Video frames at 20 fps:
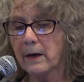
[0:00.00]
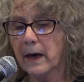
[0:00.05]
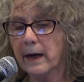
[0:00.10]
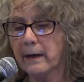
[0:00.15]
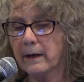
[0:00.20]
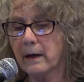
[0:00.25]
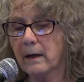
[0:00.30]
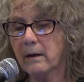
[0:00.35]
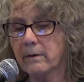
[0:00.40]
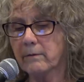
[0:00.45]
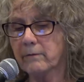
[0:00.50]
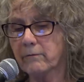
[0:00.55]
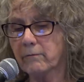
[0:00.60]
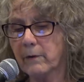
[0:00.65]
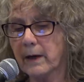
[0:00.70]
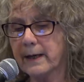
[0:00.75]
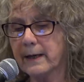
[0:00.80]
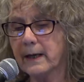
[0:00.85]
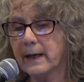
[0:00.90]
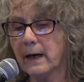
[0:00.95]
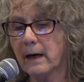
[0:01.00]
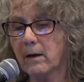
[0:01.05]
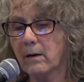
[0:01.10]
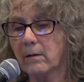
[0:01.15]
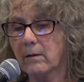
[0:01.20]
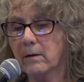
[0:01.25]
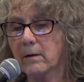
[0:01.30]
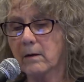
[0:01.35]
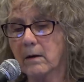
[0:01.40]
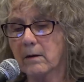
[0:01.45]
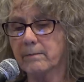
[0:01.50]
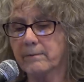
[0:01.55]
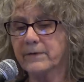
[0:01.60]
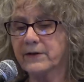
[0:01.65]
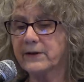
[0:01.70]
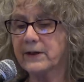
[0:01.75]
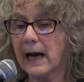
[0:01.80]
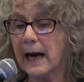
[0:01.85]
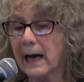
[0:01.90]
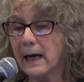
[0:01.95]
And um, right now, um,
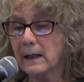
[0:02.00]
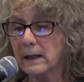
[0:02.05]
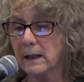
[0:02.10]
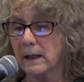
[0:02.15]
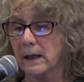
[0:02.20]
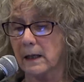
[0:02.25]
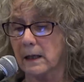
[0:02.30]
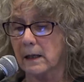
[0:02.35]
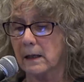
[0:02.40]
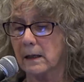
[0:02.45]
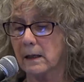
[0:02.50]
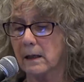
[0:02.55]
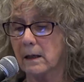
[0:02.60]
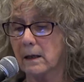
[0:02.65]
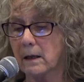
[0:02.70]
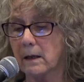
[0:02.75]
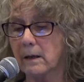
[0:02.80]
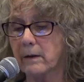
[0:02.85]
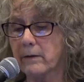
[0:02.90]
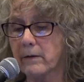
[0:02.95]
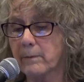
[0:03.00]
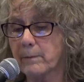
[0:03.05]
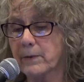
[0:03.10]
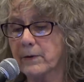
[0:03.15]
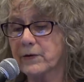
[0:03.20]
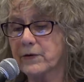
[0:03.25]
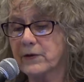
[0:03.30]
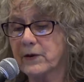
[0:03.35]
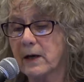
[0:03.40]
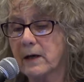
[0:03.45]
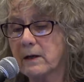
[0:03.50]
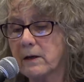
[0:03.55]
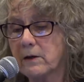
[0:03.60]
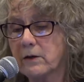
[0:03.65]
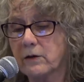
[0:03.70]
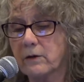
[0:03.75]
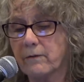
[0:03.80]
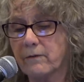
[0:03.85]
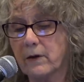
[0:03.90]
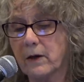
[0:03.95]
sadly, the
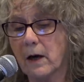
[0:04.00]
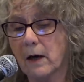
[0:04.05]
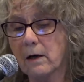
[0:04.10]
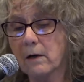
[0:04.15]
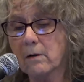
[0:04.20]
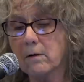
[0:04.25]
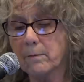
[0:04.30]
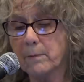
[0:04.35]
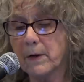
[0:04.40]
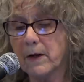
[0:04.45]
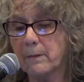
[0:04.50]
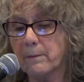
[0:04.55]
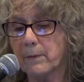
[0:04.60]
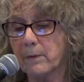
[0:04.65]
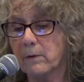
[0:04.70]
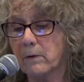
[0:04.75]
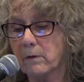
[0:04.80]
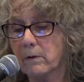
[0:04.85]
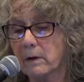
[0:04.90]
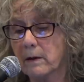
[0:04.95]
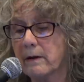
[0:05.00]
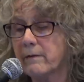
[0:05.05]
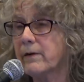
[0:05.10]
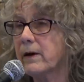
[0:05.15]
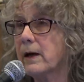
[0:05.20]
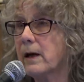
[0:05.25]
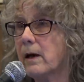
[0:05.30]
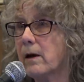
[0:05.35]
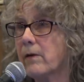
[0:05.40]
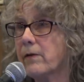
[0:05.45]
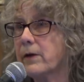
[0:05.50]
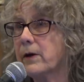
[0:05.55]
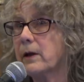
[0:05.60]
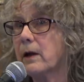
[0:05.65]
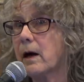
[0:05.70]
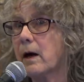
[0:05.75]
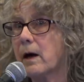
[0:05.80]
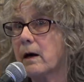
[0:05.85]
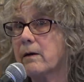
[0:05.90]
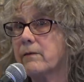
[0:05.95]
percentage of younger people who are living healthy
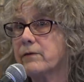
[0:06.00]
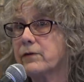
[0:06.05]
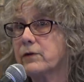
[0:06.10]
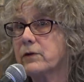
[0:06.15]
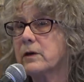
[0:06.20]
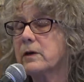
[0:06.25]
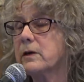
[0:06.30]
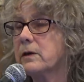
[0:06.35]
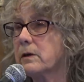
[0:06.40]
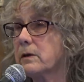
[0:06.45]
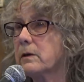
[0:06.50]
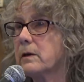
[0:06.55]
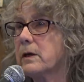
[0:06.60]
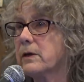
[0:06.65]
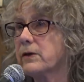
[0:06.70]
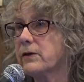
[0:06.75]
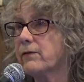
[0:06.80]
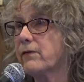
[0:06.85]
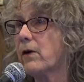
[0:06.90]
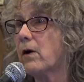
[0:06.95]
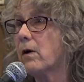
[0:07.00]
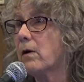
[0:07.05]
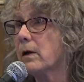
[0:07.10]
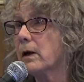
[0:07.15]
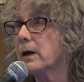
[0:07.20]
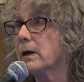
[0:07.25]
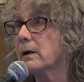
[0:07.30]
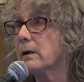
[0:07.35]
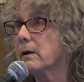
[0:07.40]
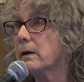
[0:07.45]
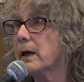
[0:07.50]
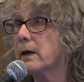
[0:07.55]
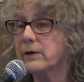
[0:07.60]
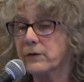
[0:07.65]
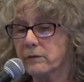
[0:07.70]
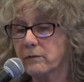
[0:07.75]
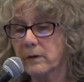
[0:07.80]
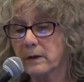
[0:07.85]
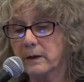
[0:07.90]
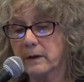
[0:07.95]
lives is, is falling.
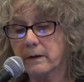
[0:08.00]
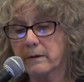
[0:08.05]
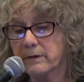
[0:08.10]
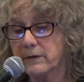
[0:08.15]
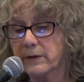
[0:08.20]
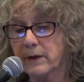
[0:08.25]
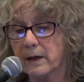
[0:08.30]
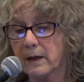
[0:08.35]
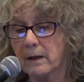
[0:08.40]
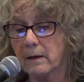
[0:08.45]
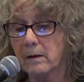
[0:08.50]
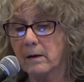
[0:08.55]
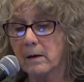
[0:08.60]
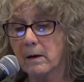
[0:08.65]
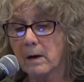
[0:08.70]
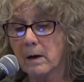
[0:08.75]
That's really sad.